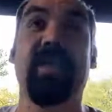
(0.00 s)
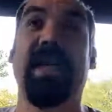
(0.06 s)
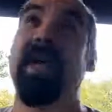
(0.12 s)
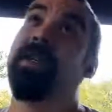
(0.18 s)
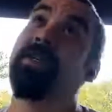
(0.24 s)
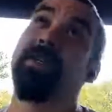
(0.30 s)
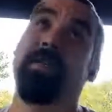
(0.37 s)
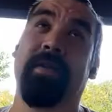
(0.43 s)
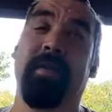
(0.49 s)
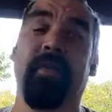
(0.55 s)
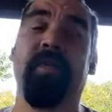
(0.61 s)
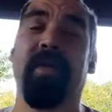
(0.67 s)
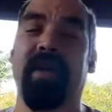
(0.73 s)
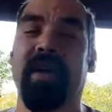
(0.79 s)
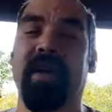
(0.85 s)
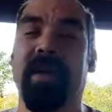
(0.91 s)
was actually
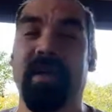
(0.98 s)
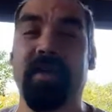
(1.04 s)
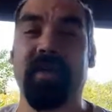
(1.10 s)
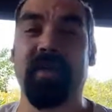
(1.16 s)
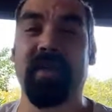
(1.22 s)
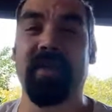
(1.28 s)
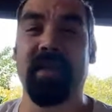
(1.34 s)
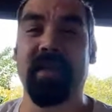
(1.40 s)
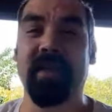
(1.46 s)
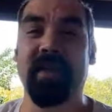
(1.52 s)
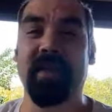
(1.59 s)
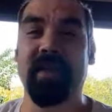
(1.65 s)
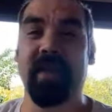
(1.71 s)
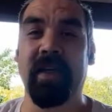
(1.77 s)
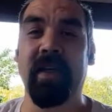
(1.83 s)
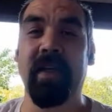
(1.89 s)
pretty interesting to
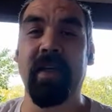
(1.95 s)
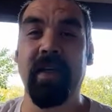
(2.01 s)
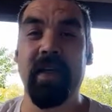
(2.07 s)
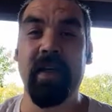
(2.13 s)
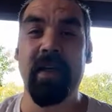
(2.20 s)
see.